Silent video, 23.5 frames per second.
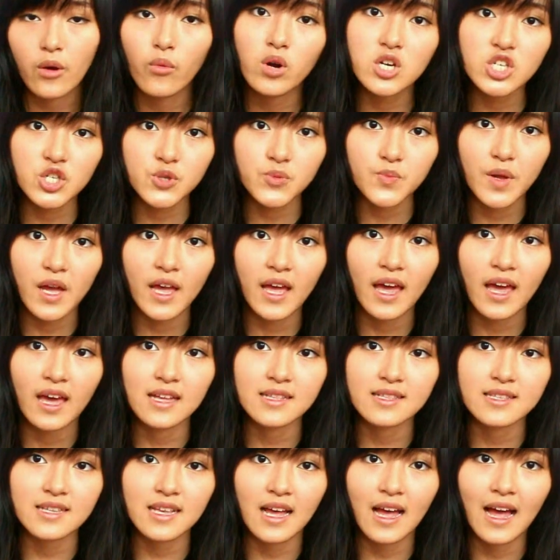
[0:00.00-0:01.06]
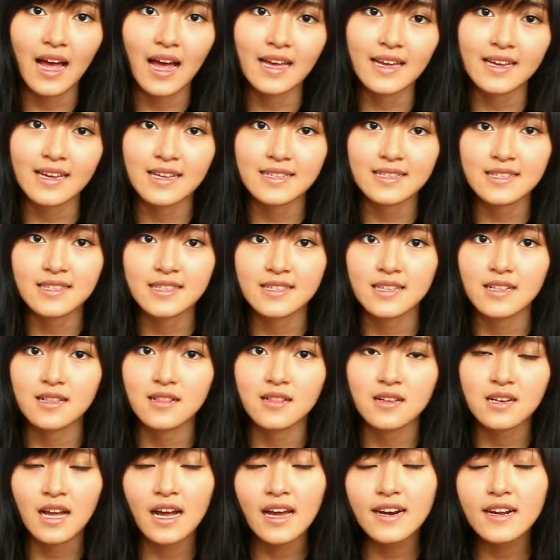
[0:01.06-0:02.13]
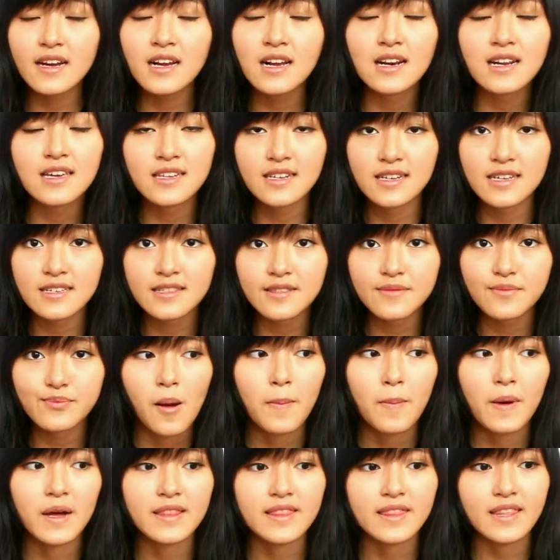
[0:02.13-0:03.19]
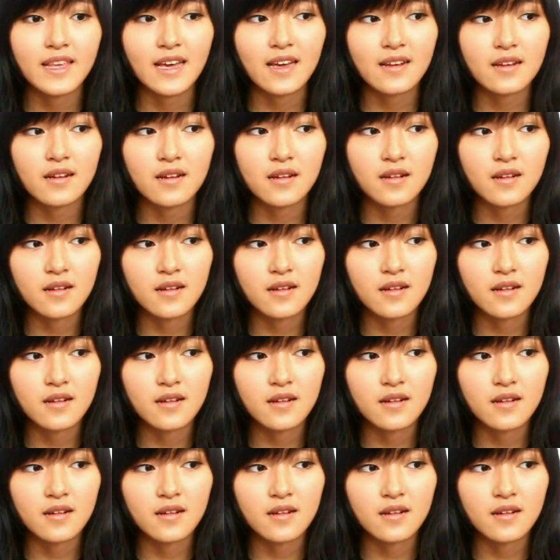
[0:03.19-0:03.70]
I washed my hands, I can still kind of clean it, but then